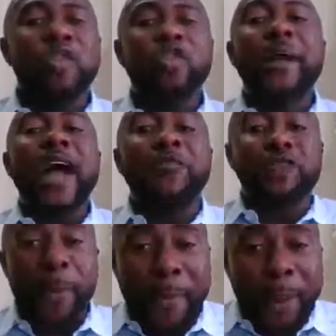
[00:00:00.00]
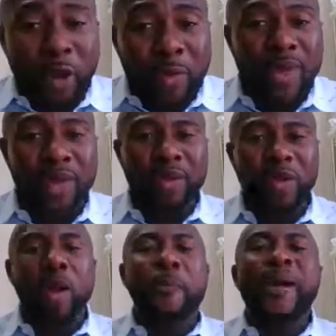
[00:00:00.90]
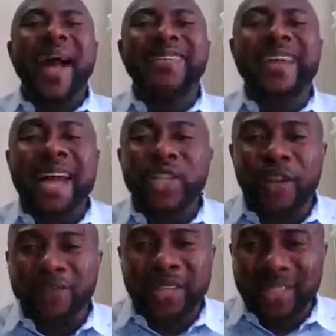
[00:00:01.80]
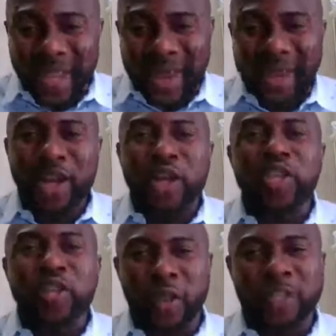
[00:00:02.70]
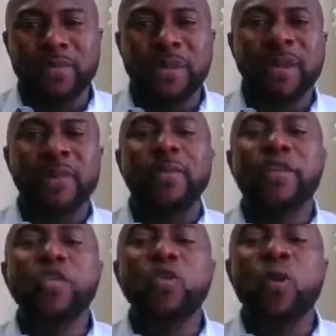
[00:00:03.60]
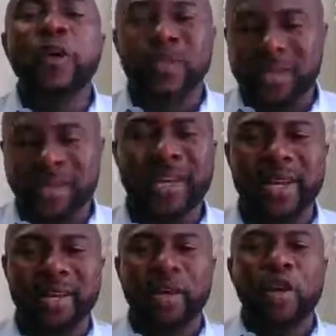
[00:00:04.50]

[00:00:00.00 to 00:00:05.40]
You may have disappointment coming in, but at the end of the day, trust me, you will succeed.